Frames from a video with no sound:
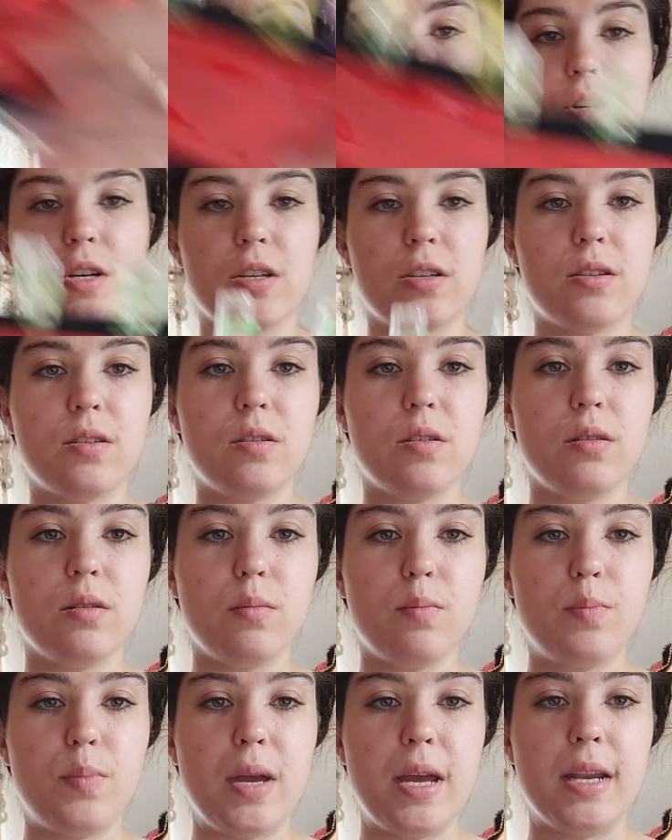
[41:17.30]
just
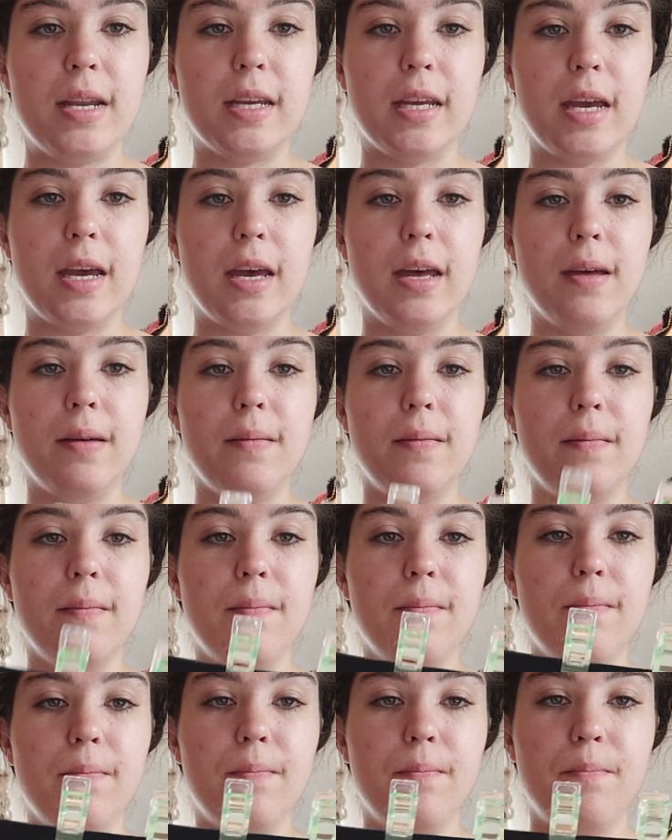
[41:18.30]
pinning it
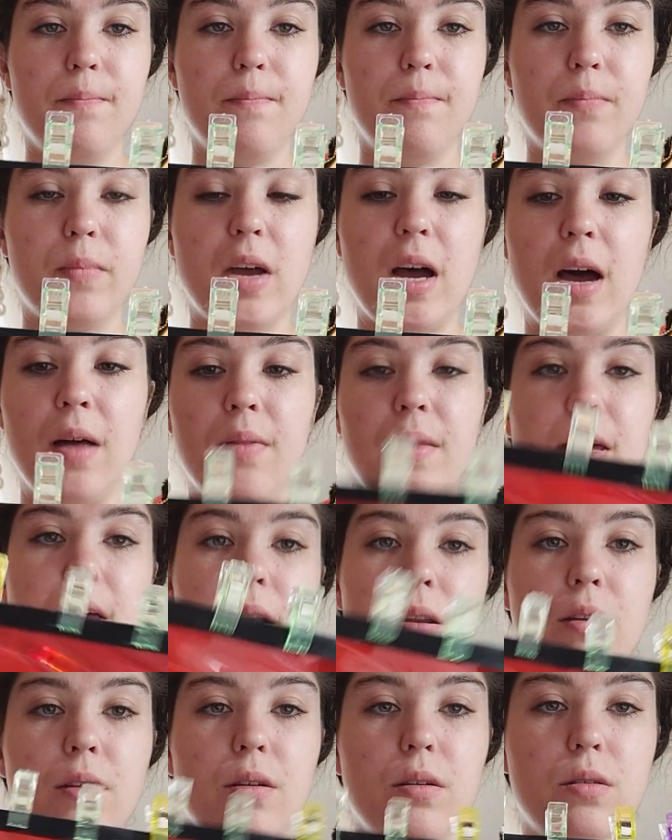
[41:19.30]
and
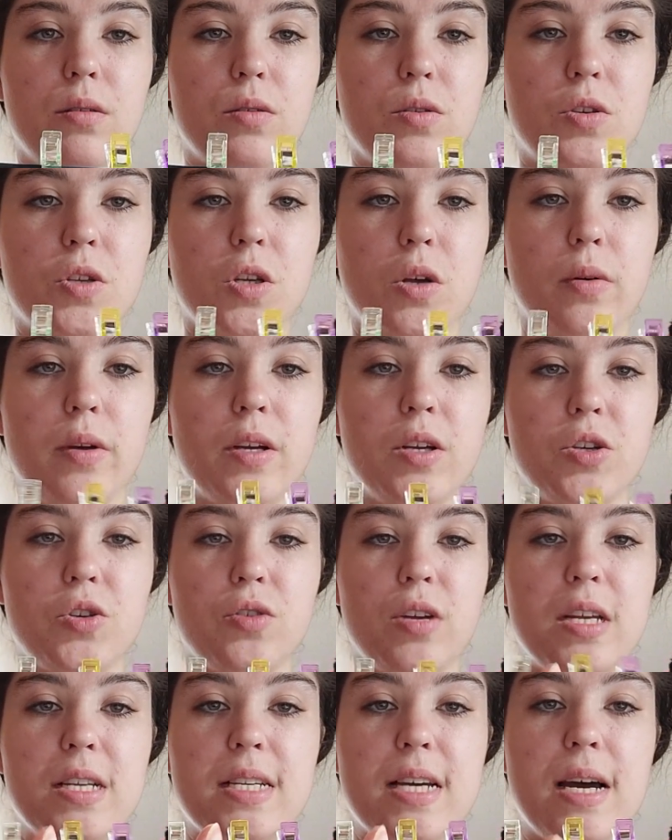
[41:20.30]
then sewing
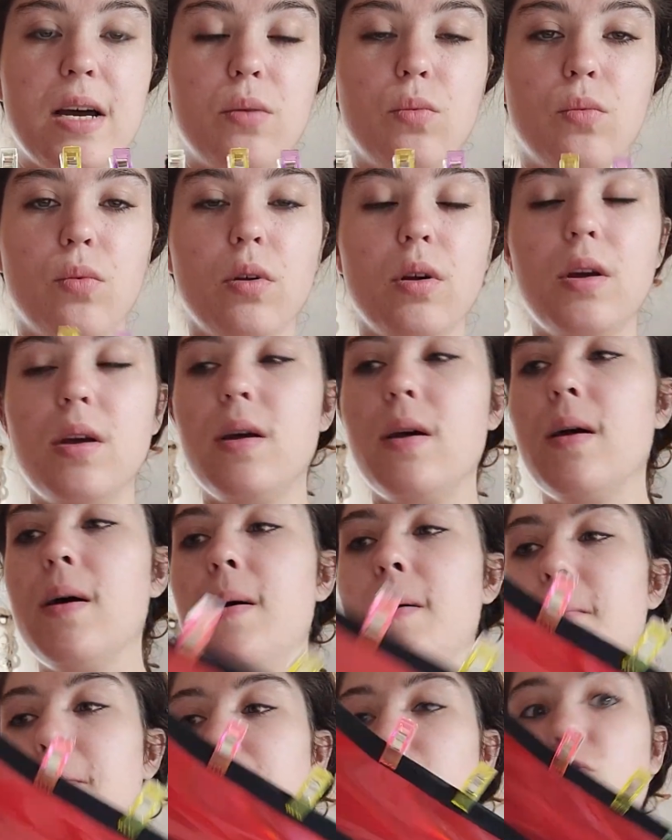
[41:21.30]
straight down.
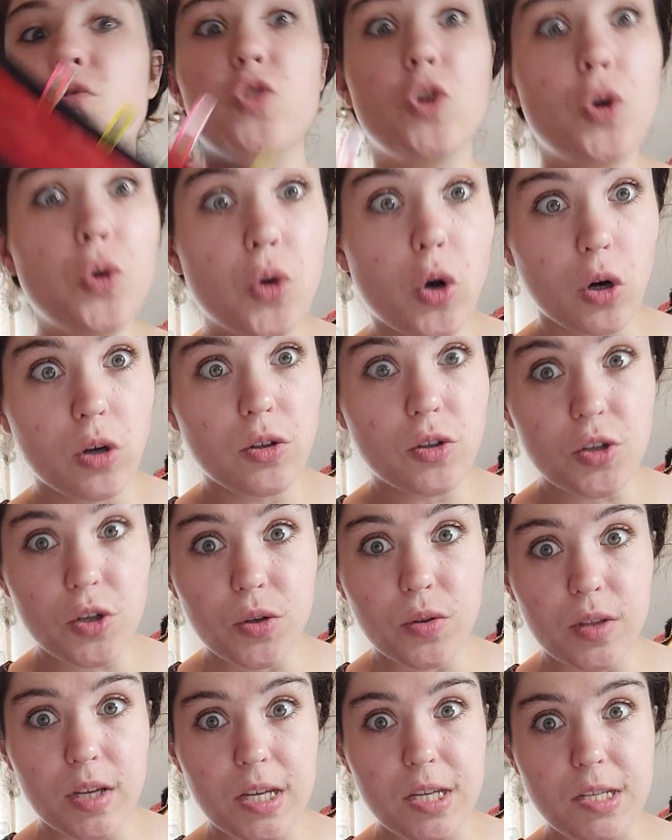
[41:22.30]
Do not
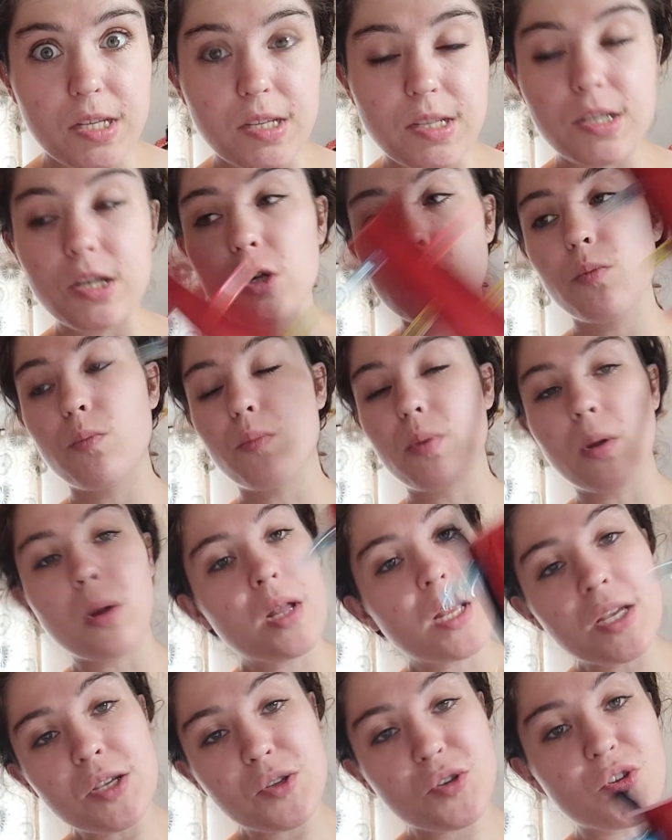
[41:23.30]
do this.
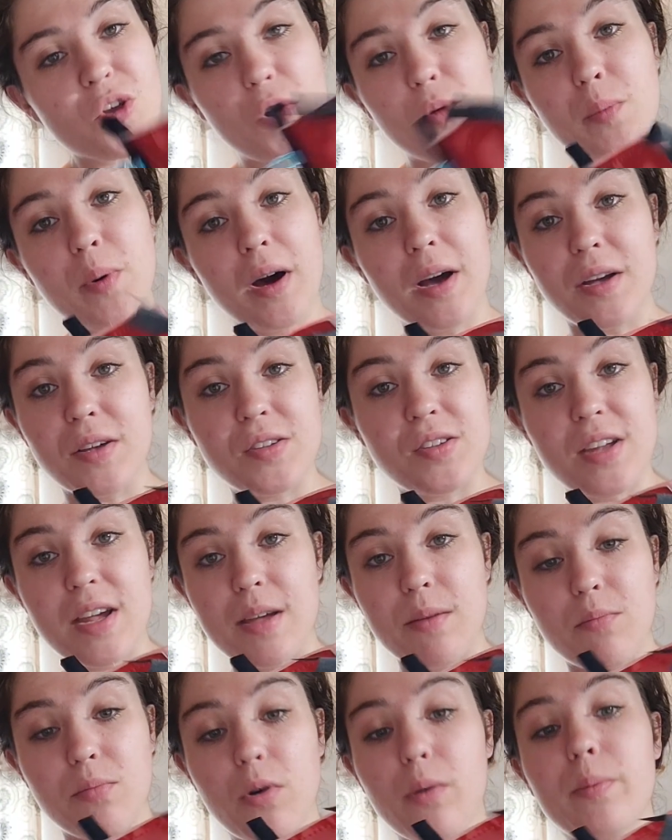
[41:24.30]
Please sew bias
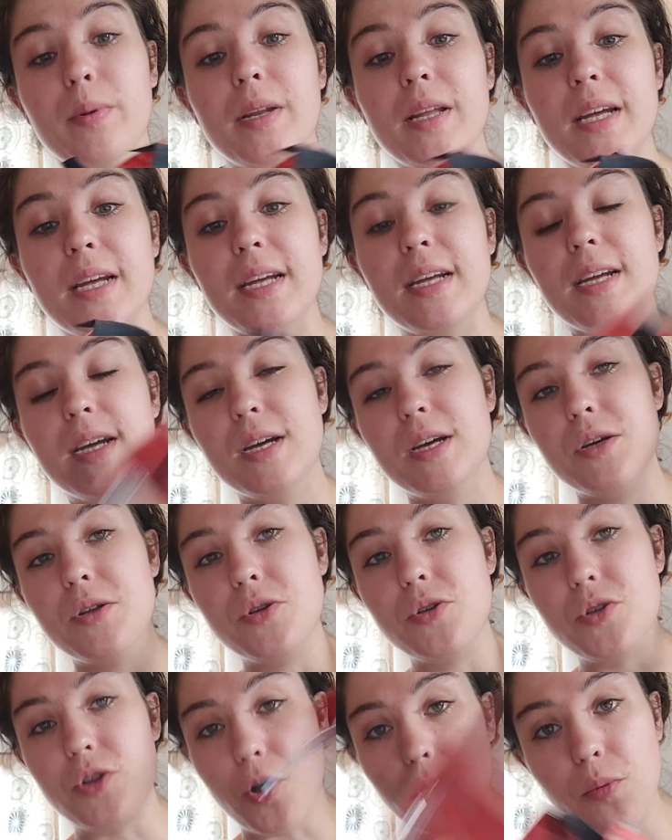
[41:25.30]
tape properly.
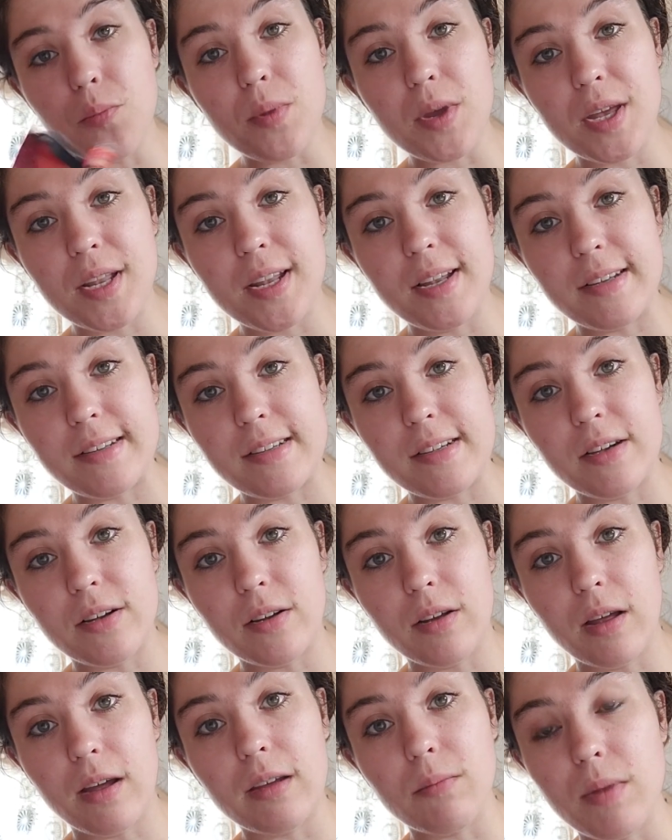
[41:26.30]
Don't be an idiot
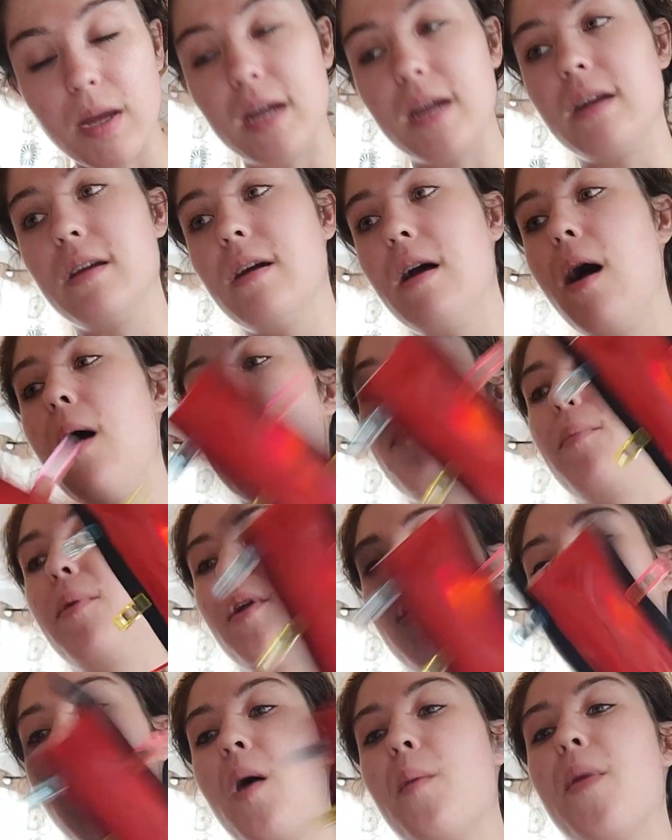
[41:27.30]
like me. But
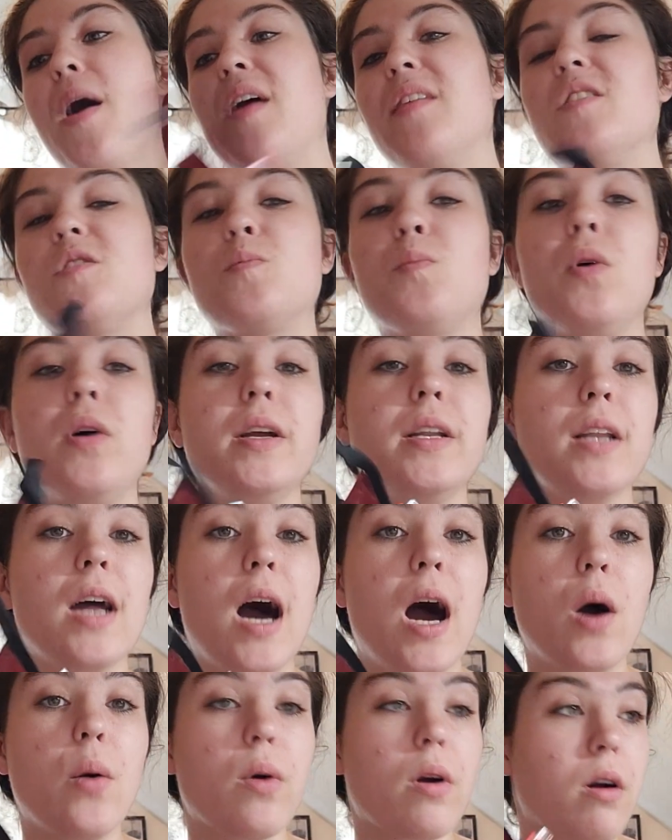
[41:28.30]
I am at this point
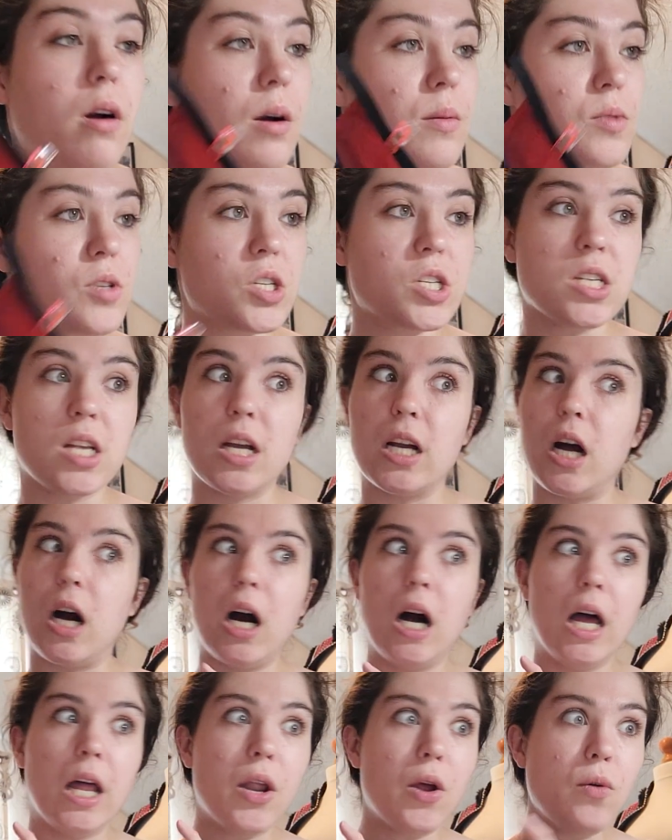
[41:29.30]
now where I'm just like,
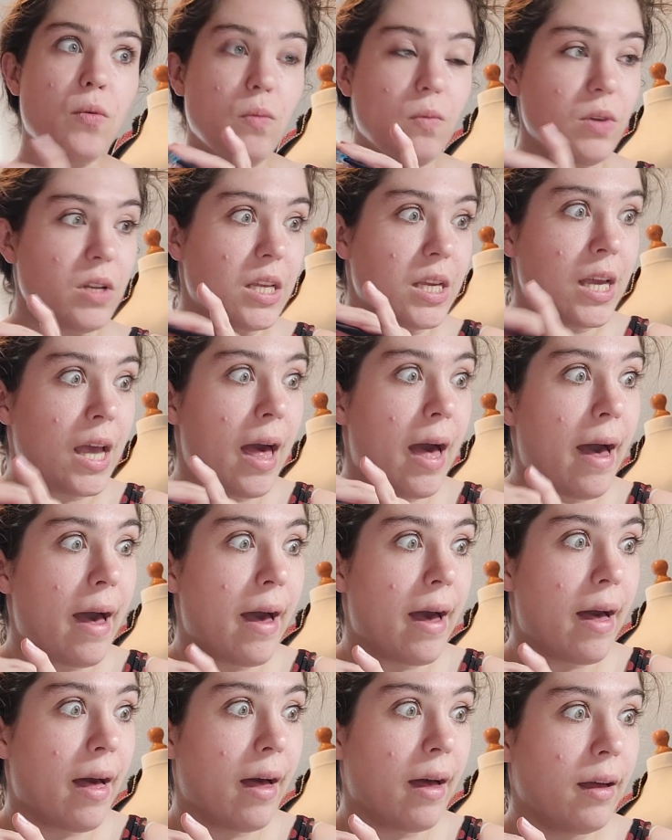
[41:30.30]
I don't
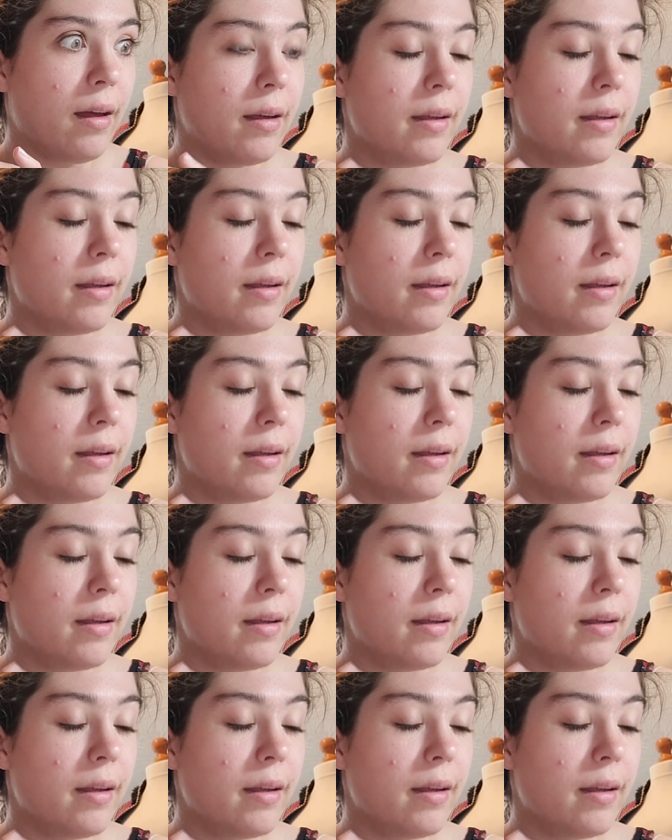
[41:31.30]
care.